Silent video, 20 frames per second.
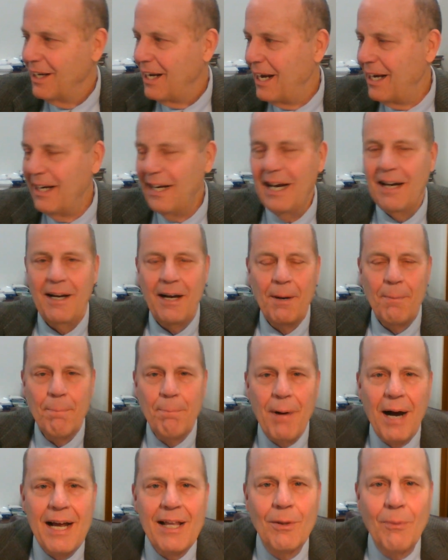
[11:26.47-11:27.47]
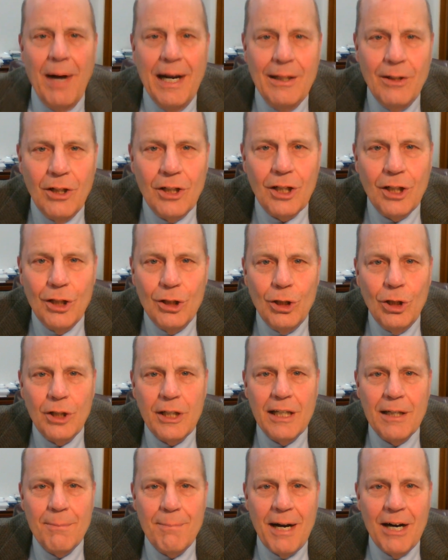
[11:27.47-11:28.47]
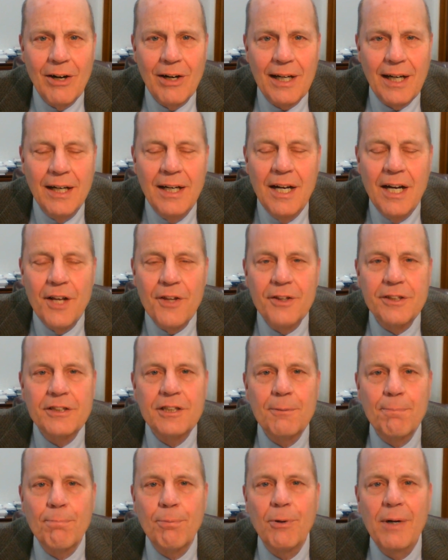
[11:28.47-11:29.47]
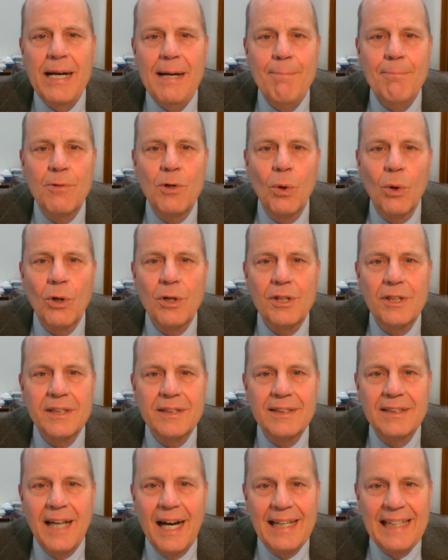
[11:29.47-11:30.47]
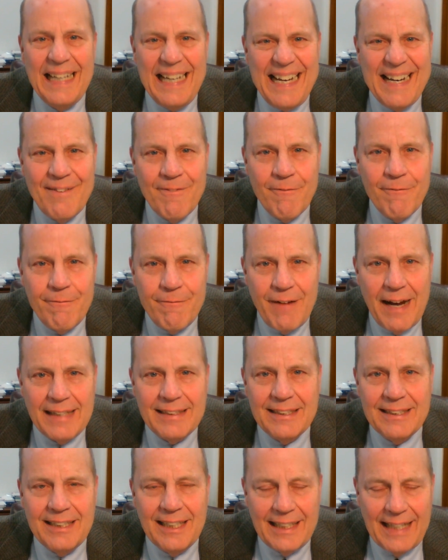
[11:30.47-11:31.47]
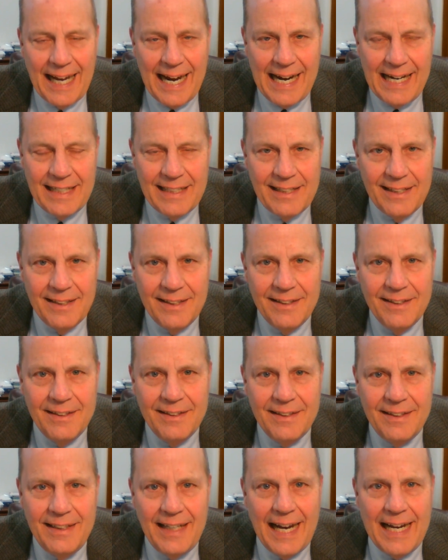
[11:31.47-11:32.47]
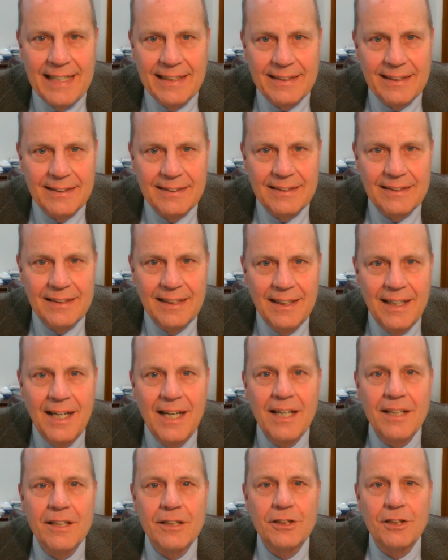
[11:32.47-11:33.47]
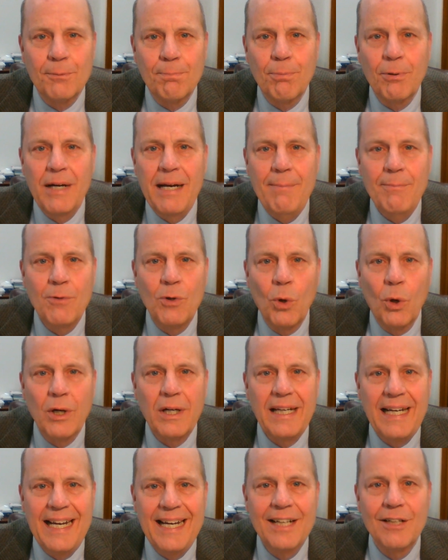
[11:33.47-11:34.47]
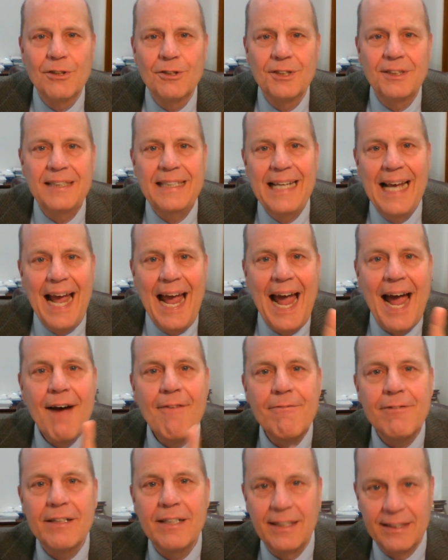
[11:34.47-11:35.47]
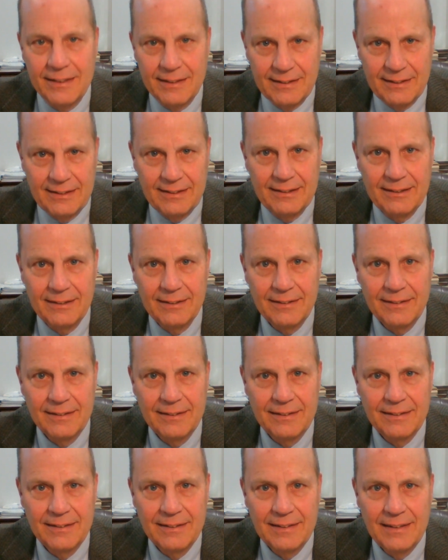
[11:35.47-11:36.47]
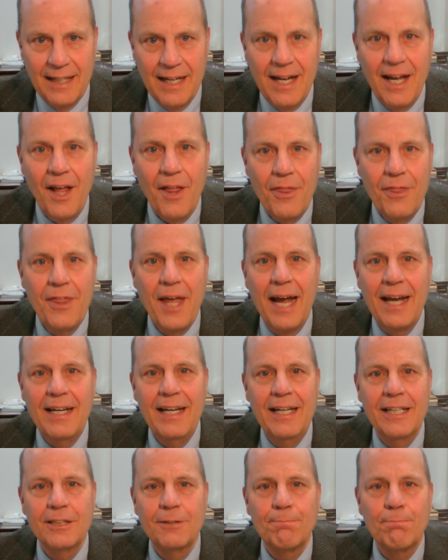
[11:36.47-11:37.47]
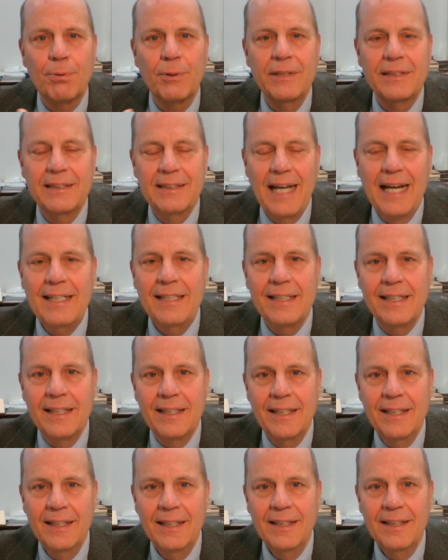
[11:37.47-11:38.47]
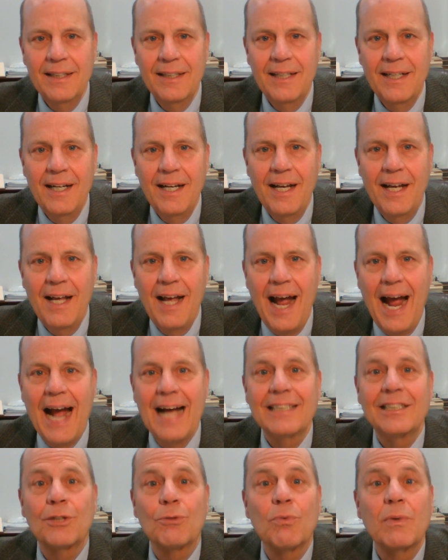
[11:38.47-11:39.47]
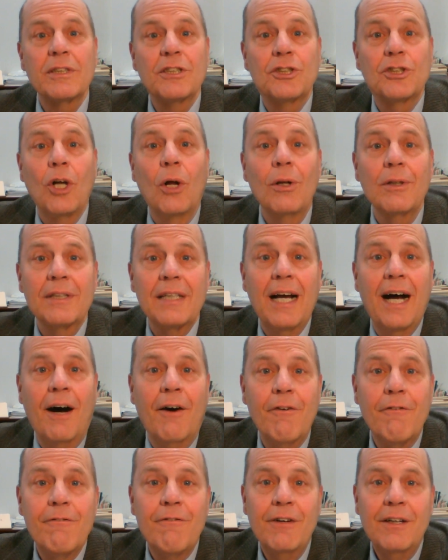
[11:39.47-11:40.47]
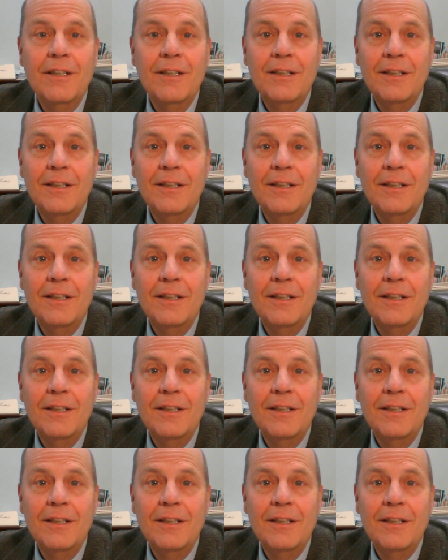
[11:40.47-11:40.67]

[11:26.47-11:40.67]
And, and, by the way, look, look at America. The Supreme Court does not investigate cases. The Supreme Court hears the evidence that is presented as a result of